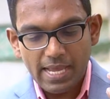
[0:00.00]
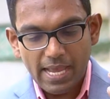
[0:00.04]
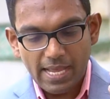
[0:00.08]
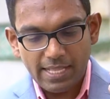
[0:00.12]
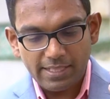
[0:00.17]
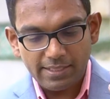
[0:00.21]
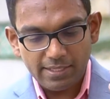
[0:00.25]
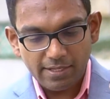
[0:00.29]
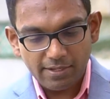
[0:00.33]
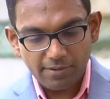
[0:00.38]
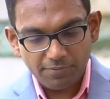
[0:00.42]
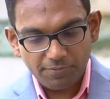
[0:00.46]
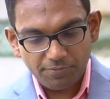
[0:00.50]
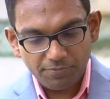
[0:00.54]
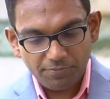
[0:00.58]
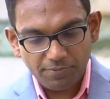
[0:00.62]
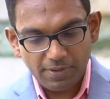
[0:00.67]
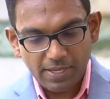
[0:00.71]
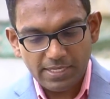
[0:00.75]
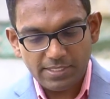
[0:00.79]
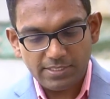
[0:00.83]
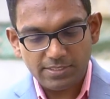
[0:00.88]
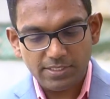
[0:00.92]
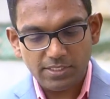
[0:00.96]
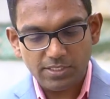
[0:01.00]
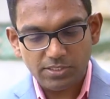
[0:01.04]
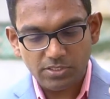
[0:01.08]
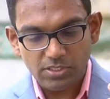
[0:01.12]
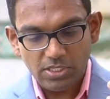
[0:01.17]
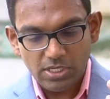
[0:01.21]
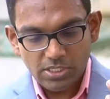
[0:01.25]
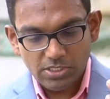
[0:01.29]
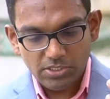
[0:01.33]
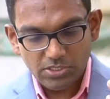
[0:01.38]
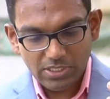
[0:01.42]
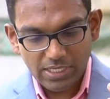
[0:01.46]
and their
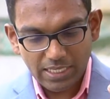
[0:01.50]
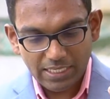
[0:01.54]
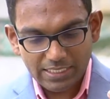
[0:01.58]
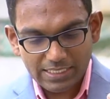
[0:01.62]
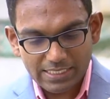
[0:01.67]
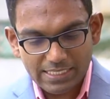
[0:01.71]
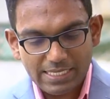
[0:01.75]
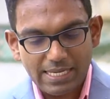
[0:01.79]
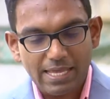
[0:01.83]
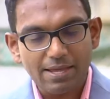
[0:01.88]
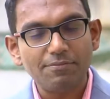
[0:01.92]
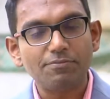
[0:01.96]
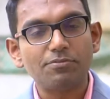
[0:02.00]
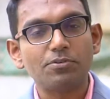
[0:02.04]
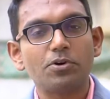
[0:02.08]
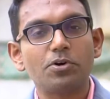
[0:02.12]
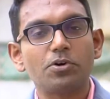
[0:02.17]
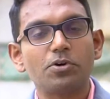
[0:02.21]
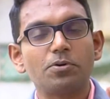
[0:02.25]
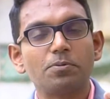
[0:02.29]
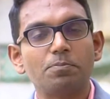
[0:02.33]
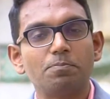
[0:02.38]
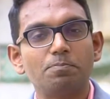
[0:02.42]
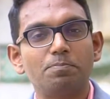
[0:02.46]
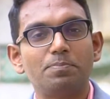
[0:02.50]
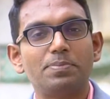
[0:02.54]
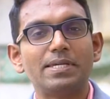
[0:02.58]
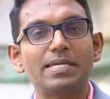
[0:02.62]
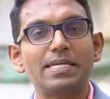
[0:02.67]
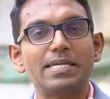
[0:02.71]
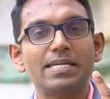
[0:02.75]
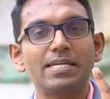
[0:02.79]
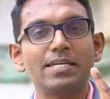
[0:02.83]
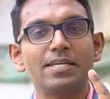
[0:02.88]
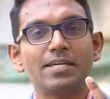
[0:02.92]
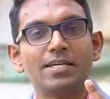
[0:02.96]
faces shall never
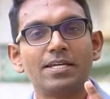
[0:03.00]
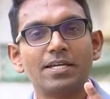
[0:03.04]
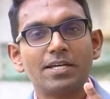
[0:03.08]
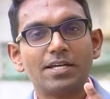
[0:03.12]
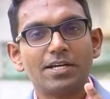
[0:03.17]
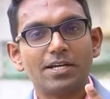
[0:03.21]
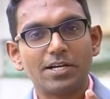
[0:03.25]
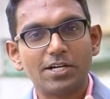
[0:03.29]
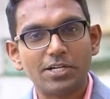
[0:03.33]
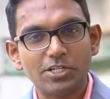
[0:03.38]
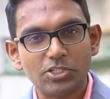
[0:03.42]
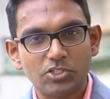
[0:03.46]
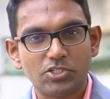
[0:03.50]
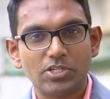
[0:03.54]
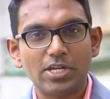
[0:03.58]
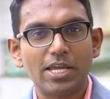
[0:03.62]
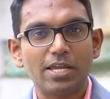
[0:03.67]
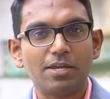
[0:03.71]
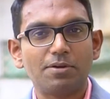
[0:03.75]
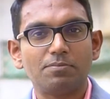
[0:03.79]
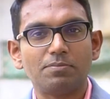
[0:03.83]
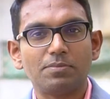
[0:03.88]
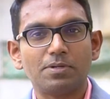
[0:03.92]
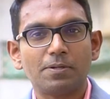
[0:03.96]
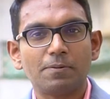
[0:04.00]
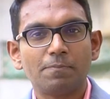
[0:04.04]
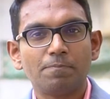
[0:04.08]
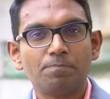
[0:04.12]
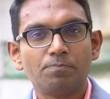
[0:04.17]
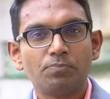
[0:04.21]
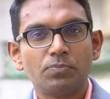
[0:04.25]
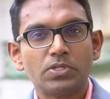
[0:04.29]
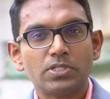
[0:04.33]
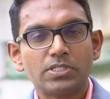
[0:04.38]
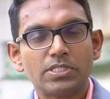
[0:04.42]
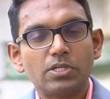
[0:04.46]
be ashamed.
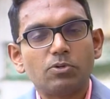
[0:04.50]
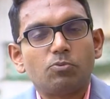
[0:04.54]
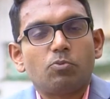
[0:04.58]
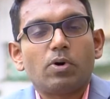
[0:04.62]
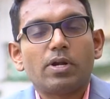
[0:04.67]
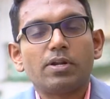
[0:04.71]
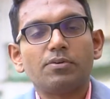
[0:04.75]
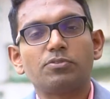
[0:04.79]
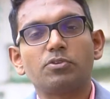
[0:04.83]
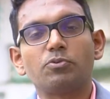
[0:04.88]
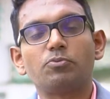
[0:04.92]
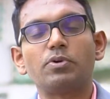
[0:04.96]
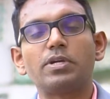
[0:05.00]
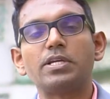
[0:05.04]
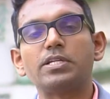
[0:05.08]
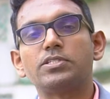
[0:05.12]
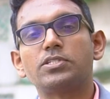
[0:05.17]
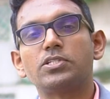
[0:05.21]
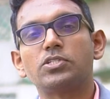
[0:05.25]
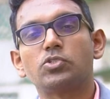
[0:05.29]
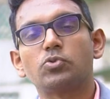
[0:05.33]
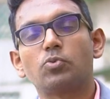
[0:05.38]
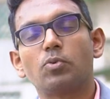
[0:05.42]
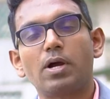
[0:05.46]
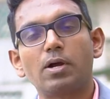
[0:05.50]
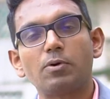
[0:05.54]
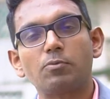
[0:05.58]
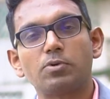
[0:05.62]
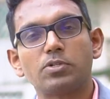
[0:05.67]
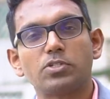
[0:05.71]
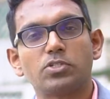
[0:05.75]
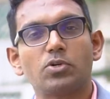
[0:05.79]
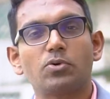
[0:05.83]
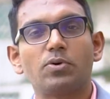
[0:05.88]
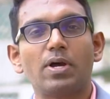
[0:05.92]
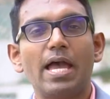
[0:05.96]
See, one of the reasons why
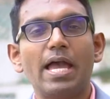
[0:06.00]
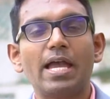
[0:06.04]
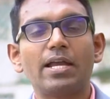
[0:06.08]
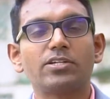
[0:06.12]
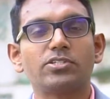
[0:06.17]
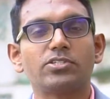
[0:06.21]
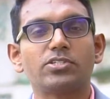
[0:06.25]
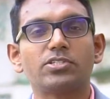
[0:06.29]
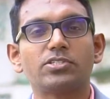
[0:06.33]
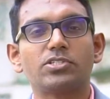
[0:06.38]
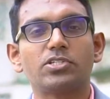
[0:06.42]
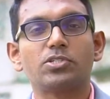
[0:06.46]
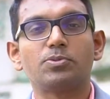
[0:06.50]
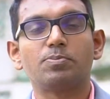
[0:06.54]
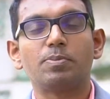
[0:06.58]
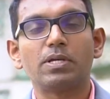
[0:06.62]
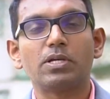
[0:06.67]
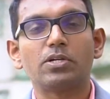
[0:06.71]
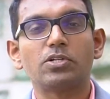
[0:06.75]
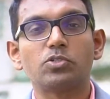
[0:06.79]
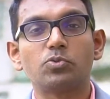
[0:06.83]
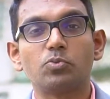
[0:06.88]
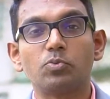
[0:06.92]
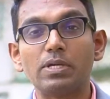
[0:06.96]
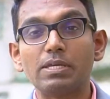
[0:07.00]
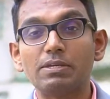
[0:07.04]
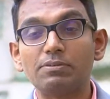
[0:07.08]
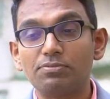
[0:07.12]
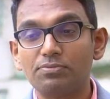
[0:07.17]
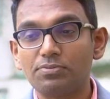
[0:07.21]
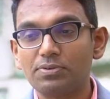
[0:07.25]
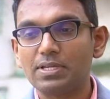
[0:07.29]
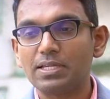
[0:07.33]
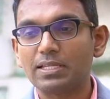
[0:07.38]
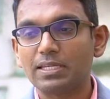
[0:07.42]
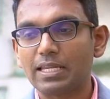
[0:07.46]
we're so anxious is because we
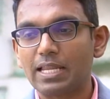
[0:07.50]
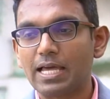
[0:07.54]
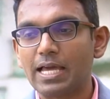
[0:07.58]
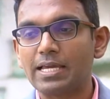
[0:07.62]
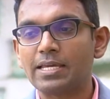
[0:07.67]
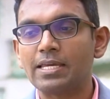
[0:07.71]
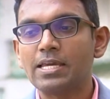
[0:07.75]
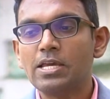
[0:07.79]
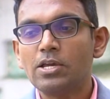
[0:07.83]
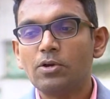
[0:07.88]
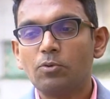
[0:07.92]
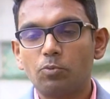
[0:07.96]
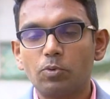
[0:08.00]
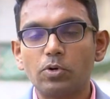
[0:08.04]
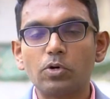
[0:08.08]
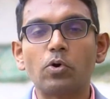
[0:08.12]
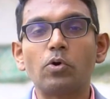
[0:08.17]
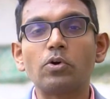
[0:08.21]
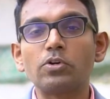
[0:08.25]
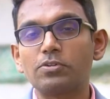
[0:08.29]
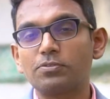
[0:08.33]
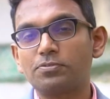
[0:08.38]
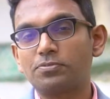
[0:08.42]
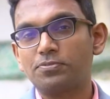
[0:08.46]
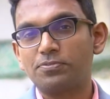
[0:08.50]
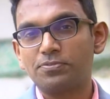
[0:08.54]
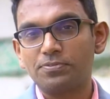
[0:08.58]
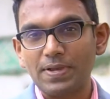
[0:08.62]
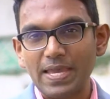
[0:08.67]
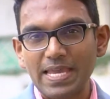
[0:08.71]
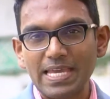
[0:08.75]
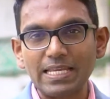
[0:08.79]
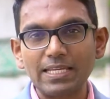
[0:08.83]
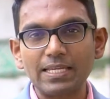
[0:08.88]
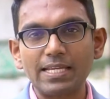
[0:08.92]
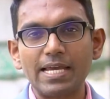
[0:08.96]
feel like we're going to
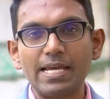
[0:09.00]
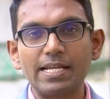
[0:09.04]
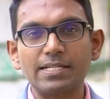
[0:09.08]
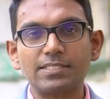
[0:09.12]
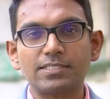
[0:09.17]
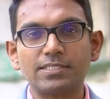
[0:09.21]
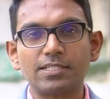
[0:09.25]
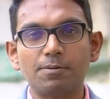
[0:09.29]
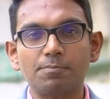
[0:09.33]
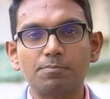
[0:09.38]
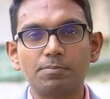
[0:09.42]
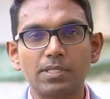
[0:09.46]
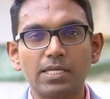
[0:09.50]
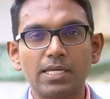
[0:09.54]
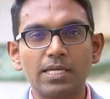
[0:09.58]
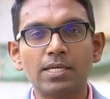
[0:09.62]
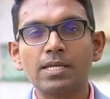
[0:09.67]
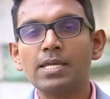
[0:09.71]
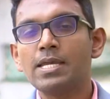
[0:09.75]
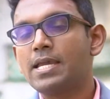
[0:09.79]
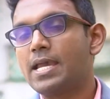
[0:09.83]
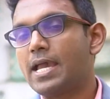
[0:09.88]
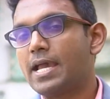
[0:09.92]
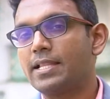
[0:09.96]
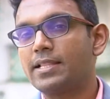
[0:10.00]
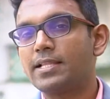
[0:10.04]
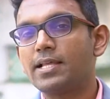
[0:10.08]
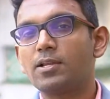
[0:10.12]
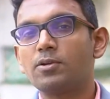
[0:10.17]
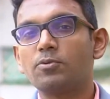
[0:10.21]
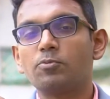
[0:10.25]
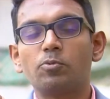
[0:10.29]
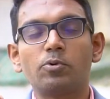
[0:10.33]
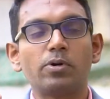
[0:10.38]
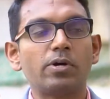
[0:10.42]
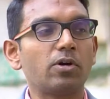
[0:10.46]
fail at something, and
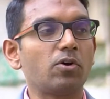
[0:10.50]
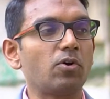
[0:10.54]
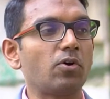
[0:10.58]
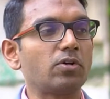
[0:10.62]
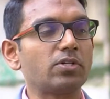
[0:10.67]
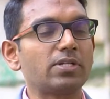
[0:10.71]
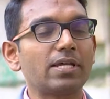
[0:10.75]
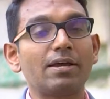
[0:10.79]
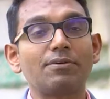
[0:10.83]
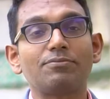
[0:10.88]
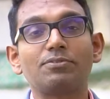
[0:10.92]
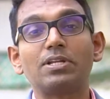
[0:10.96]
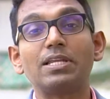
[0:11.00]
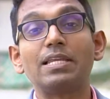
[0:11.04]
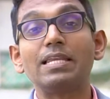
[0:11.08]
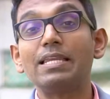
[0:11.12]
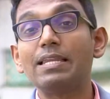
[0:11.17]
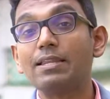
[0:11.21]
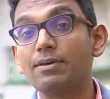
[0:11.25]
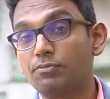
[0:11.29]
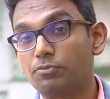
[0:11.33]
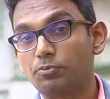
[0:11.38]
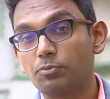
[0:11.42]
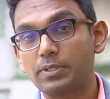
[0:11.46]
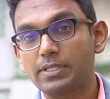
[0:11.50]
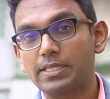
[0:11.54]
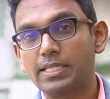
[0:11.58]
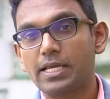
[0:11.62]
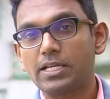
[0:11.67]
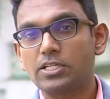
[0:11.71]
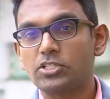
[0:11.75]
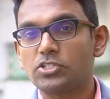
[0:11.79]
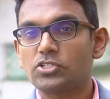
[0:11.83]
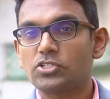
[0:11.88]
then we're going to have to live with that